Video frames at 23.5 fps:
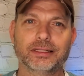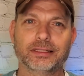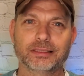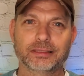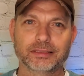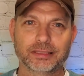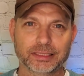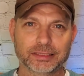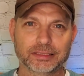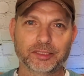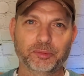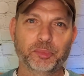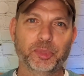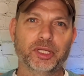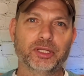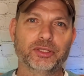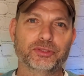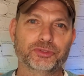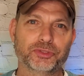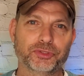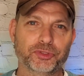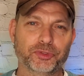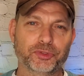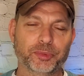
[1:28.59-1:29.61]
Click the bell
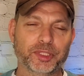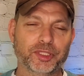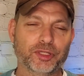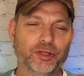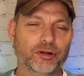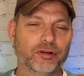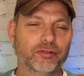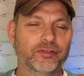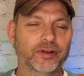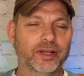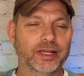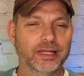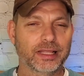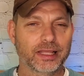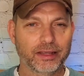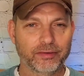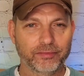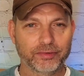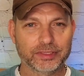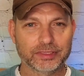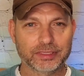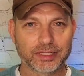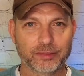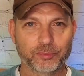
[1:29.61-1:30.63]
so you'll be notified
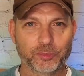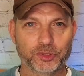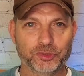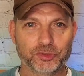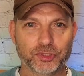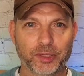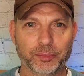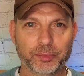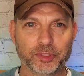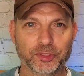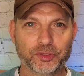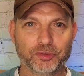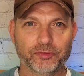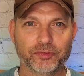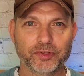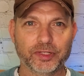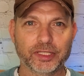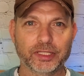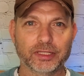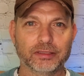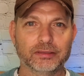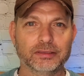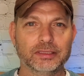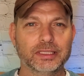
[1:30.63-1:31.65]
every time we drop a new
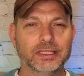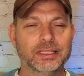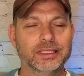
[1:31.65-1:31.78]
video.